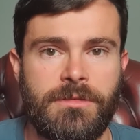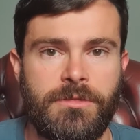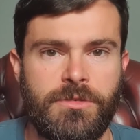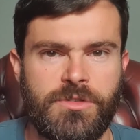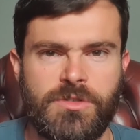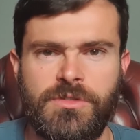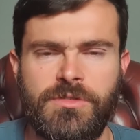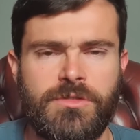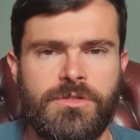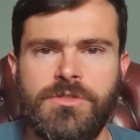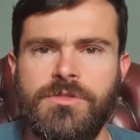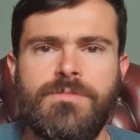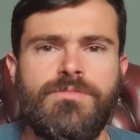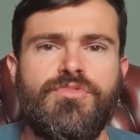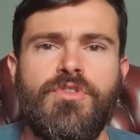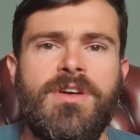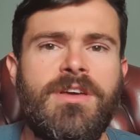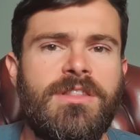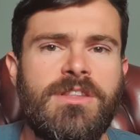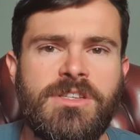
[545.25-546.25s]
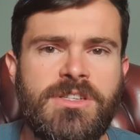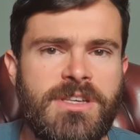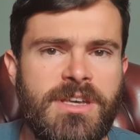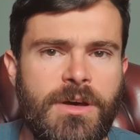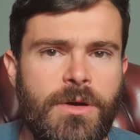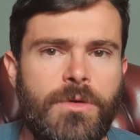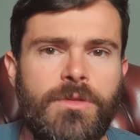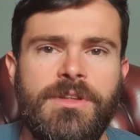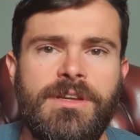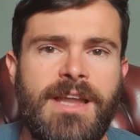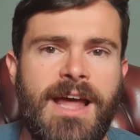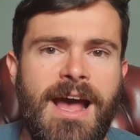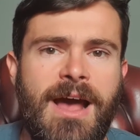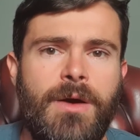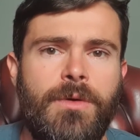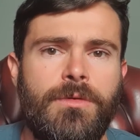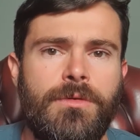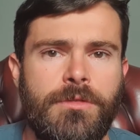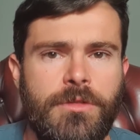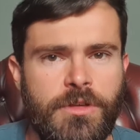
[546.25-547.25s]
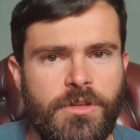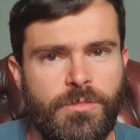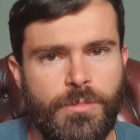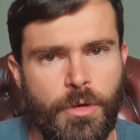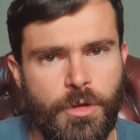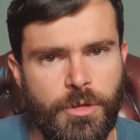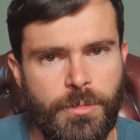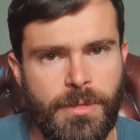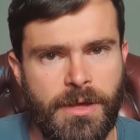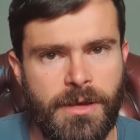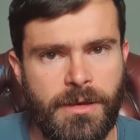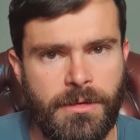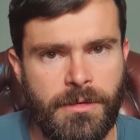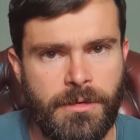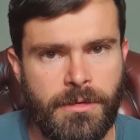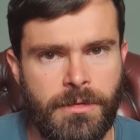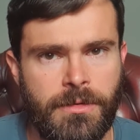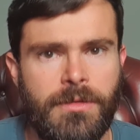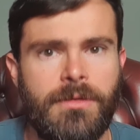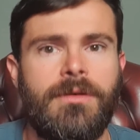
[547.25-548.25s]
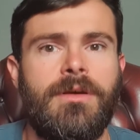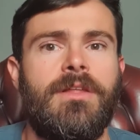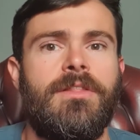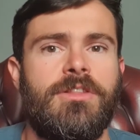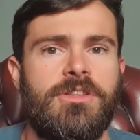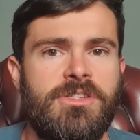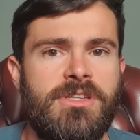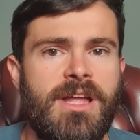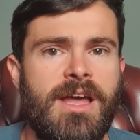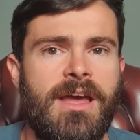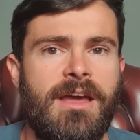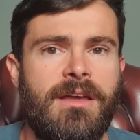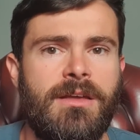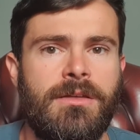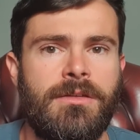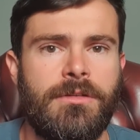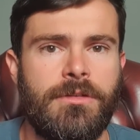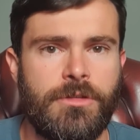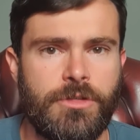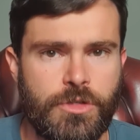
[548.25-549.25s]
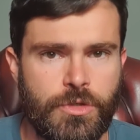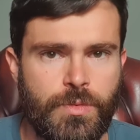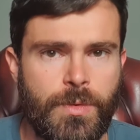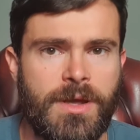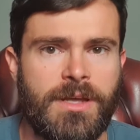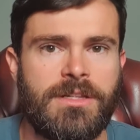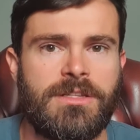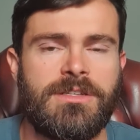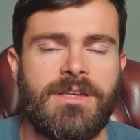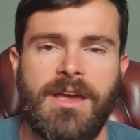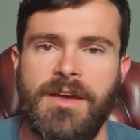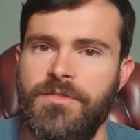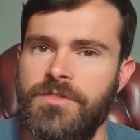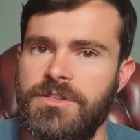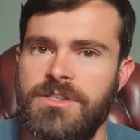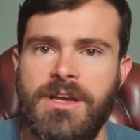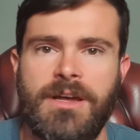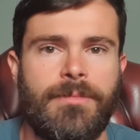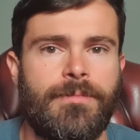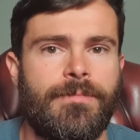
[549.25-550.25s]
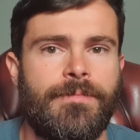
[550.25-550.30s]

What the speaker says: Doesn't break the sit or the down that you put them in and the stay, and just waits every time.